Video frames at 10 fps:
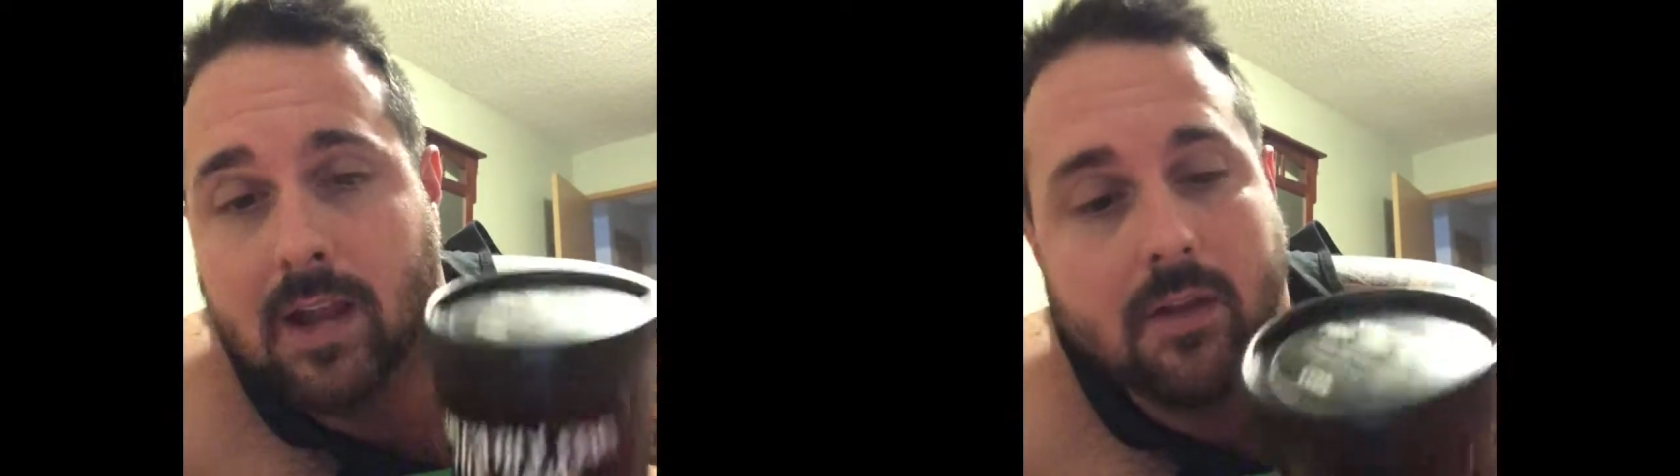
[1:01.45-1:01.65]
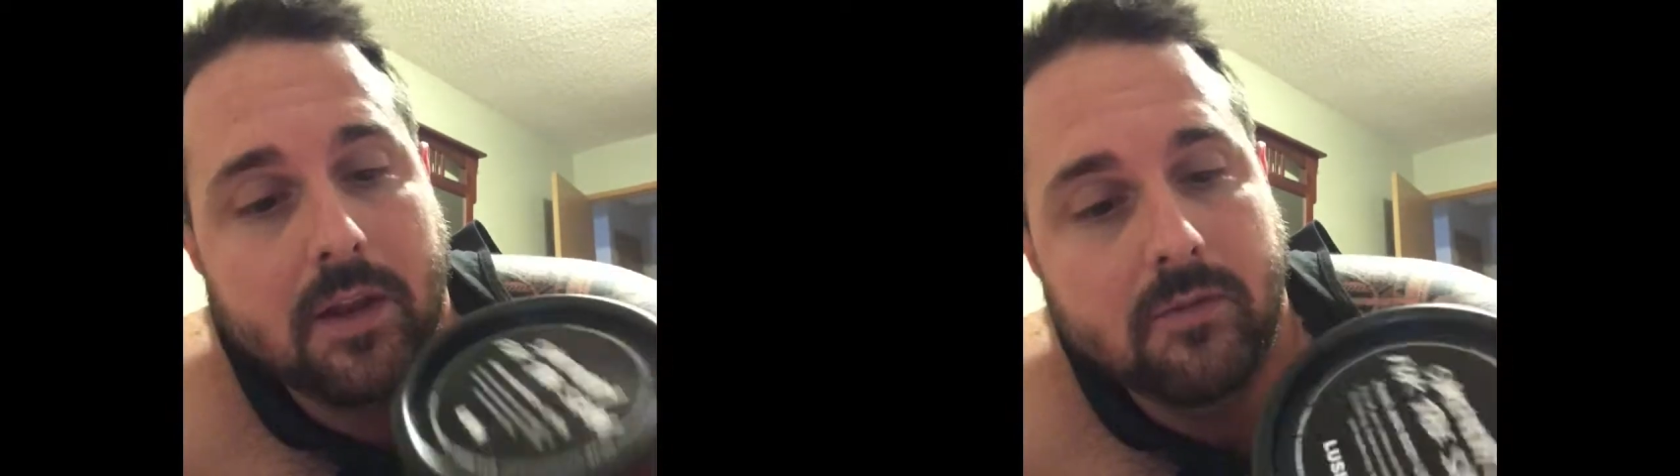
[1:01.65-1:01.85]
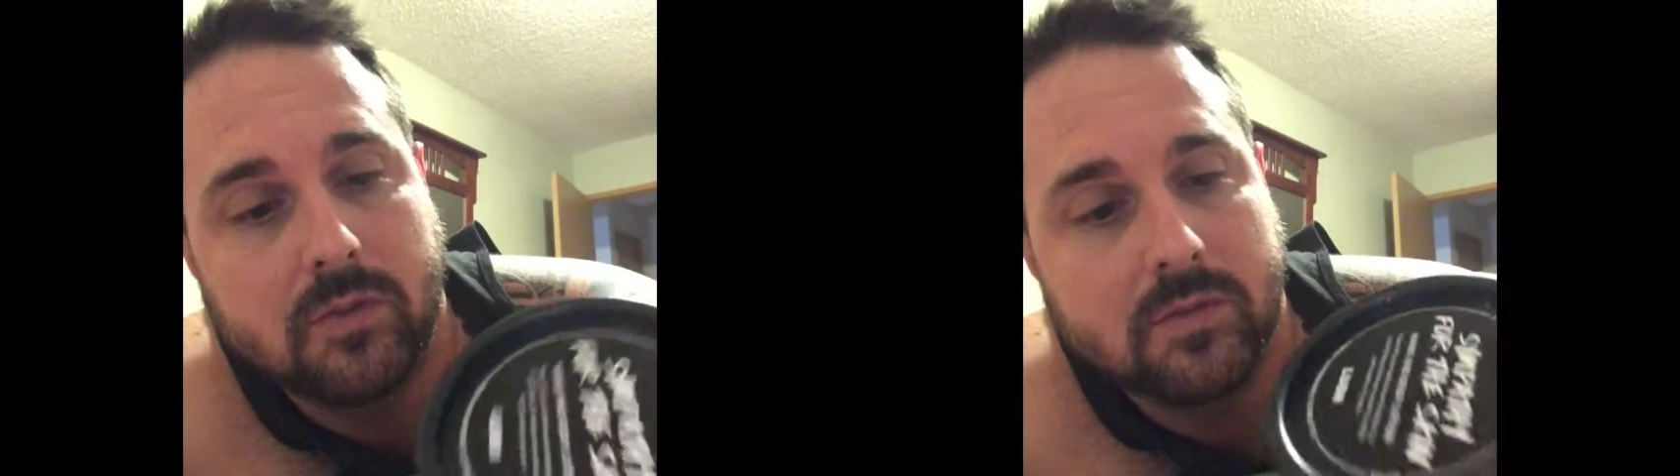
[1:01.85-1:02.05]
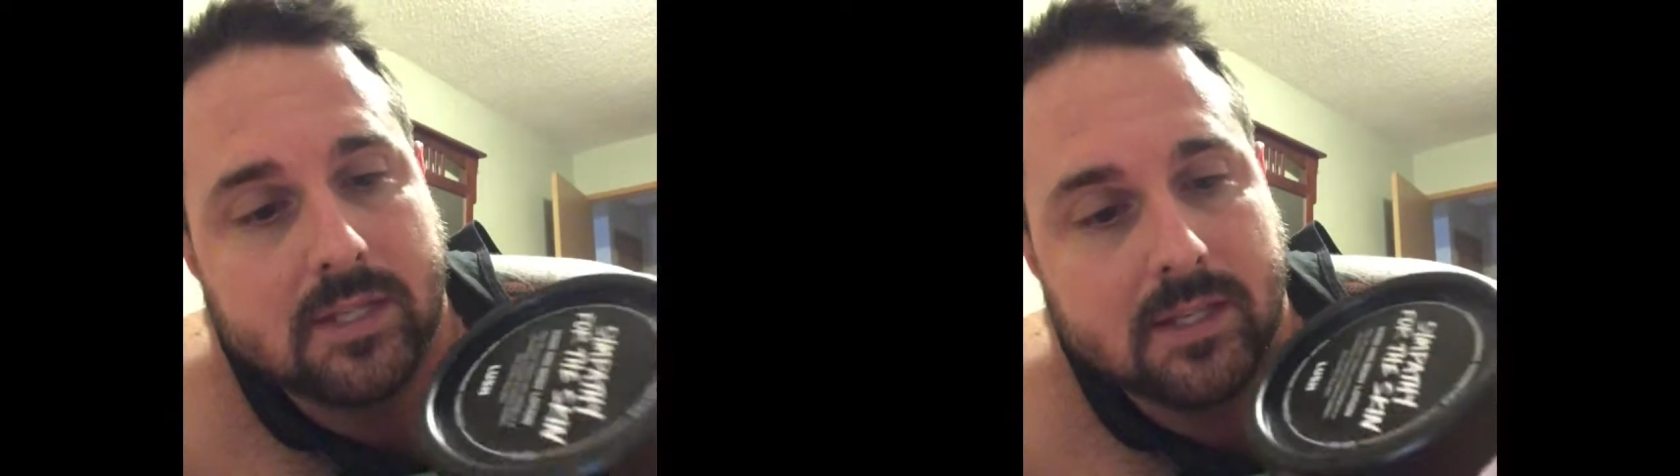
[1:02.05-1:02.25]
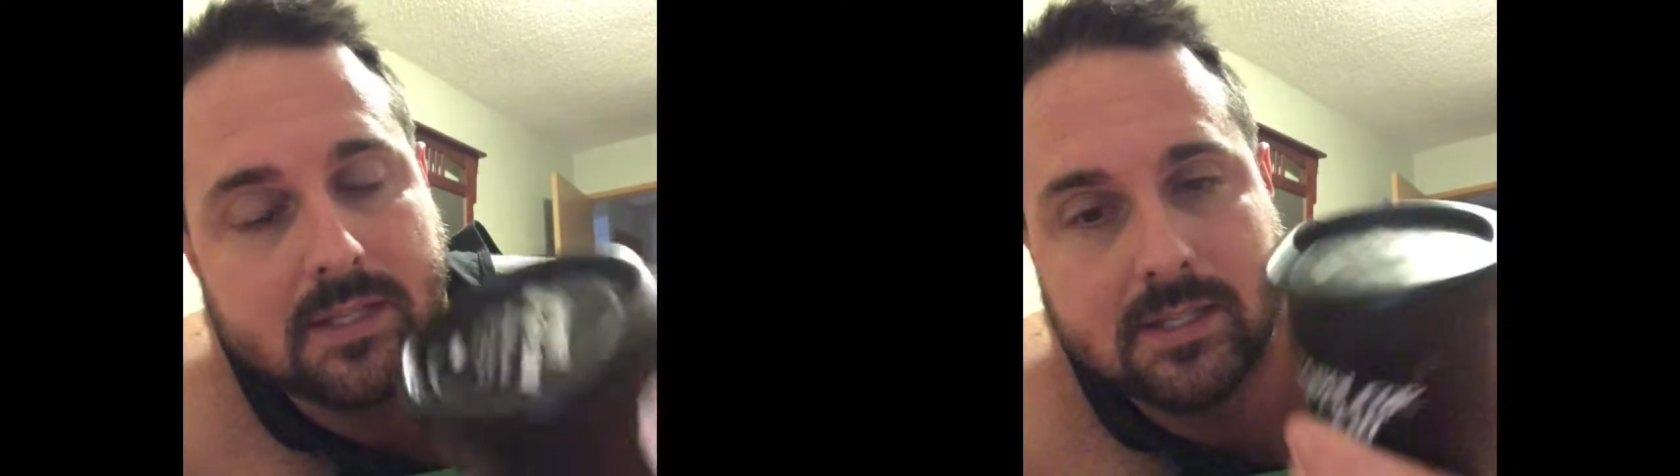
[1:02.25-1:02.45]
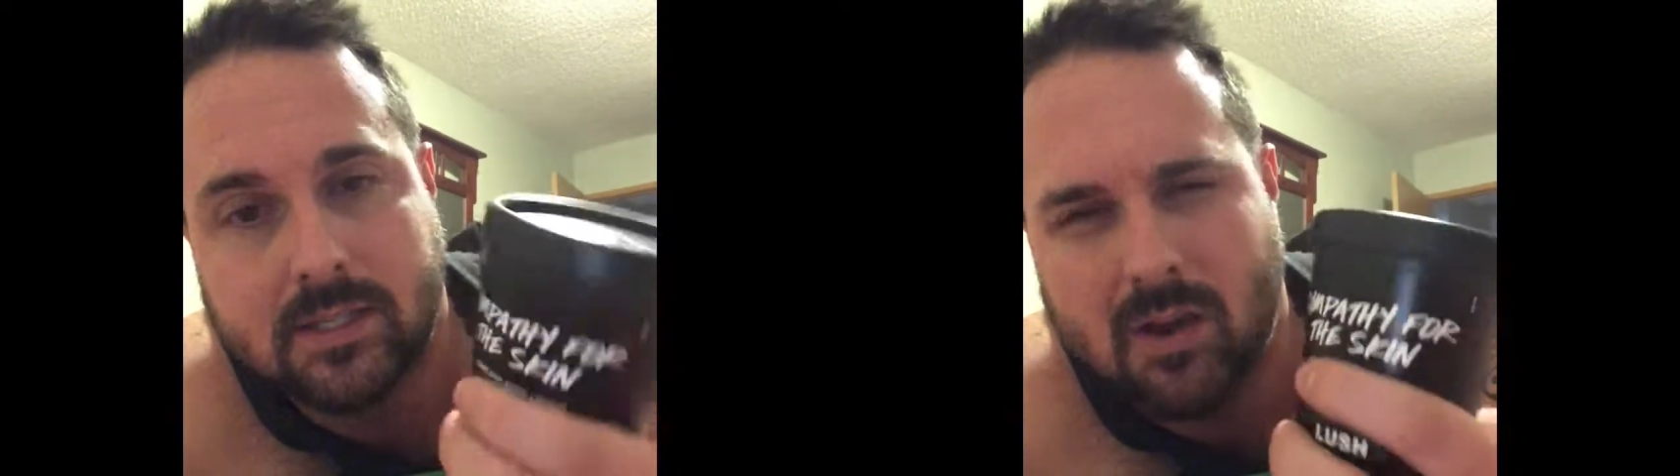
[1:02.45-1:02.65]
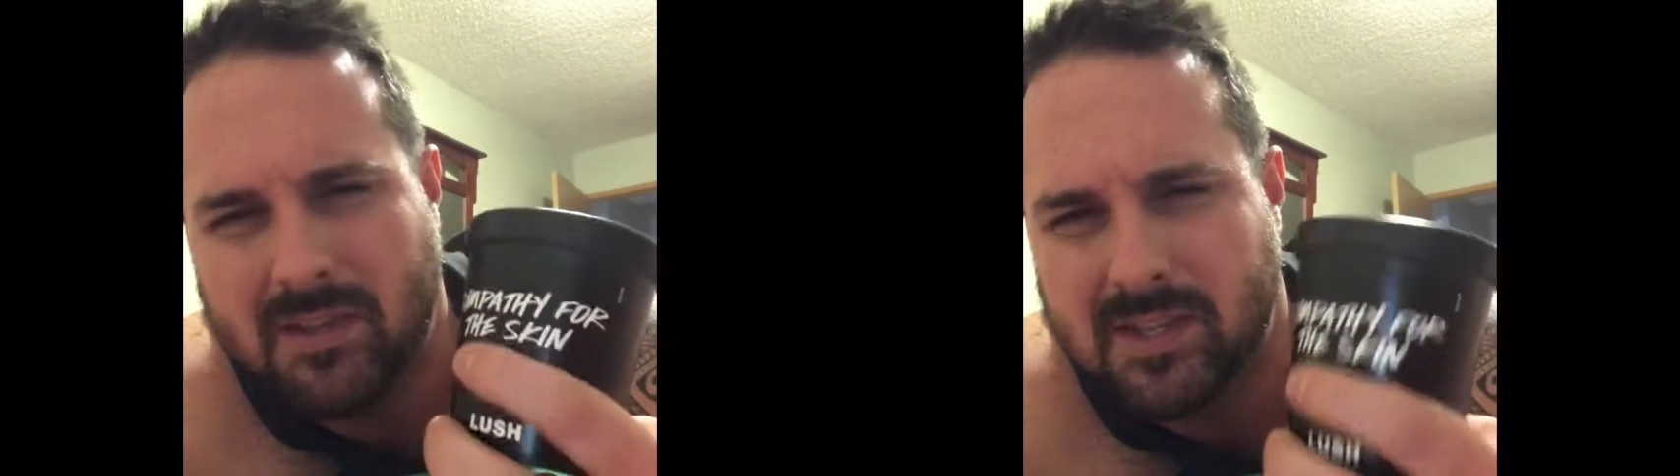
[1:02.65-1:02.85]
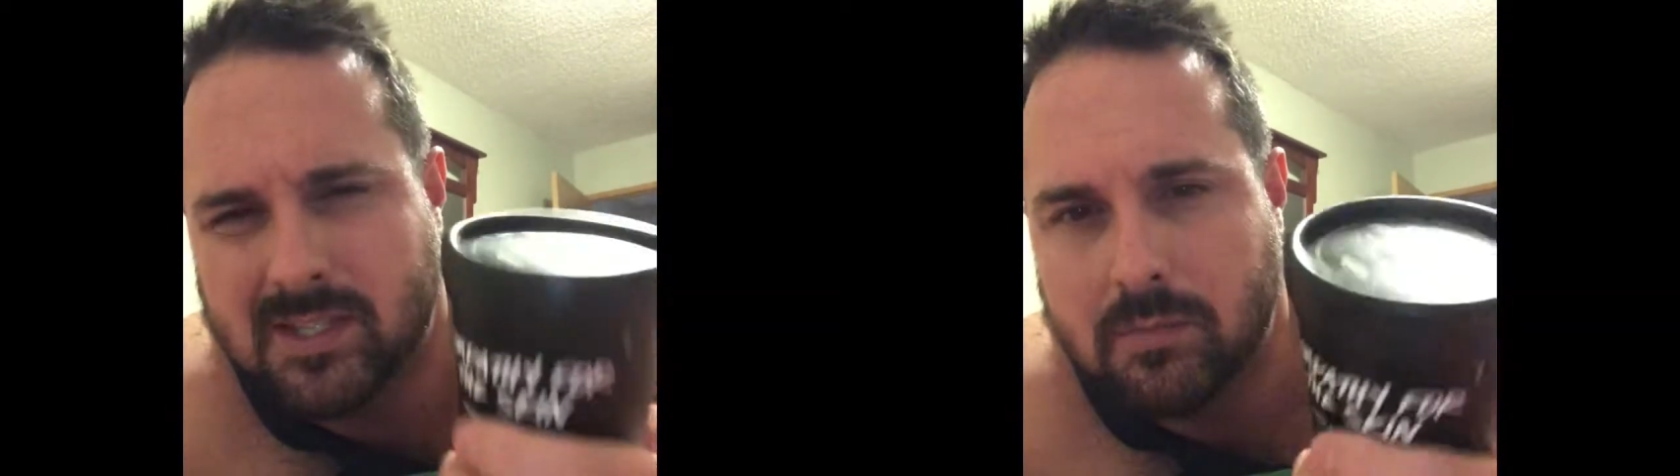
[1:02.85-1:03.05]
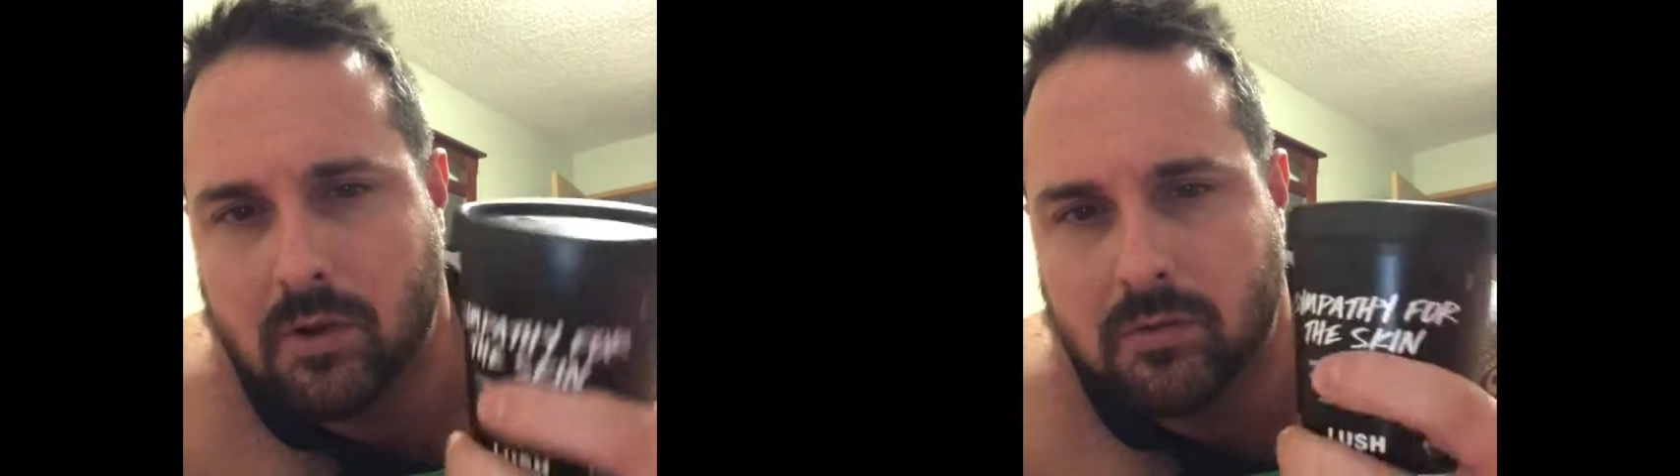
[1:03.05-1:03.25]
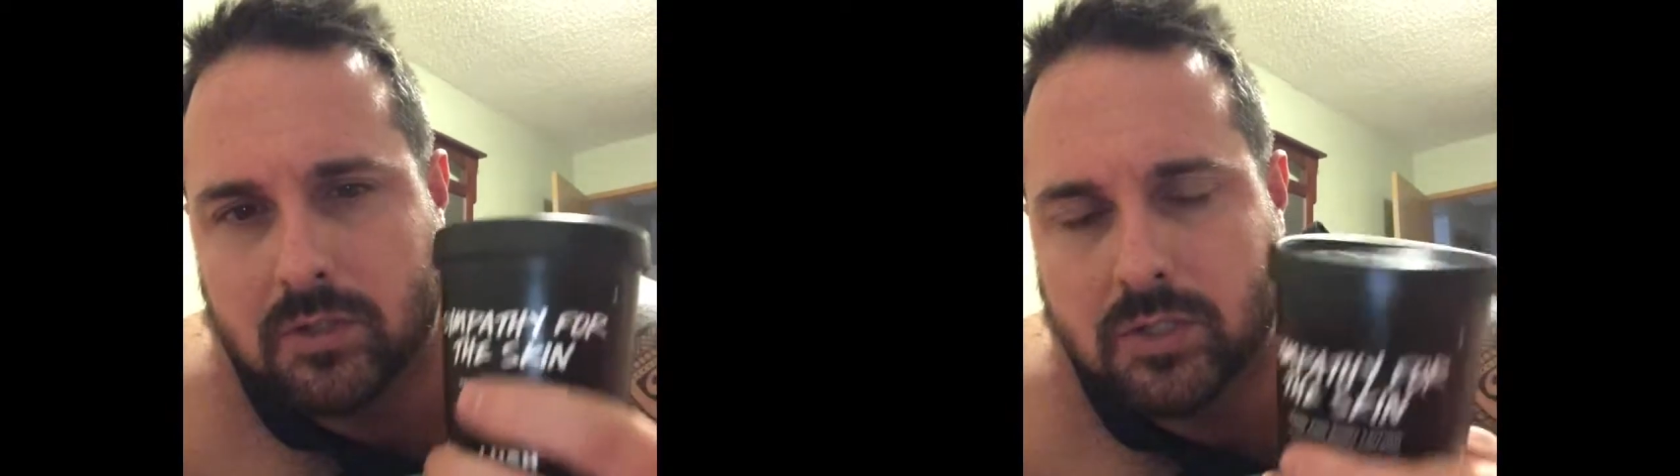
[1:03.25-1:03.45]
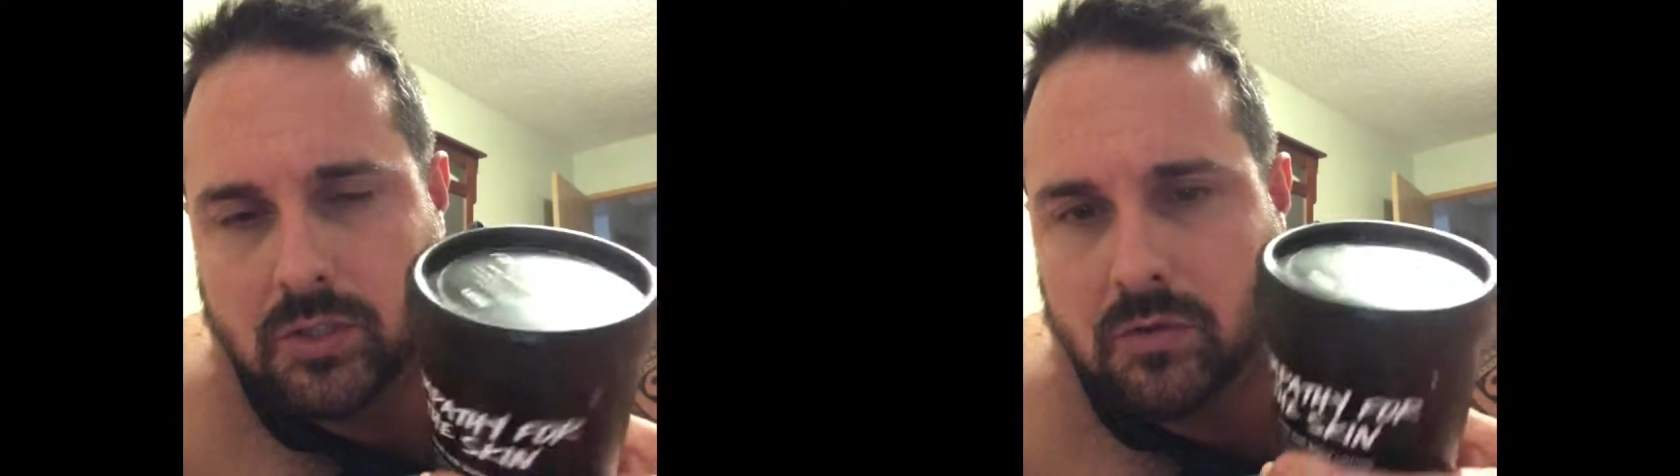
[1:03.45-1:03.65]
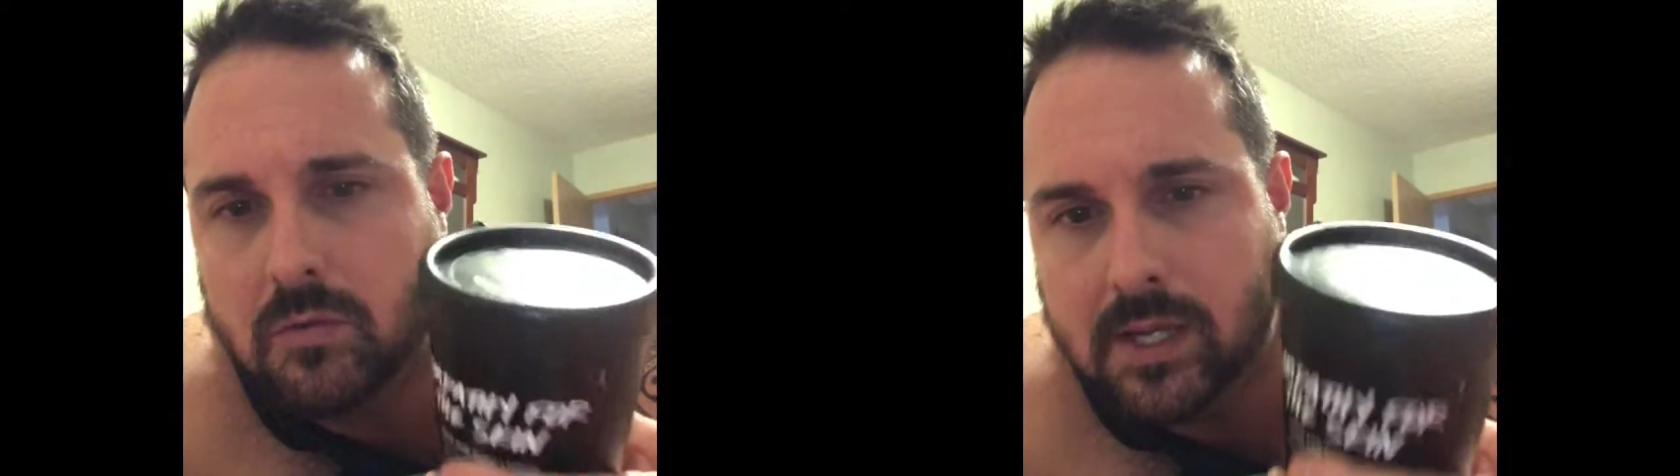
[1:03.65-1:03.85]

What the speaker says: now that I've used this, got this about 2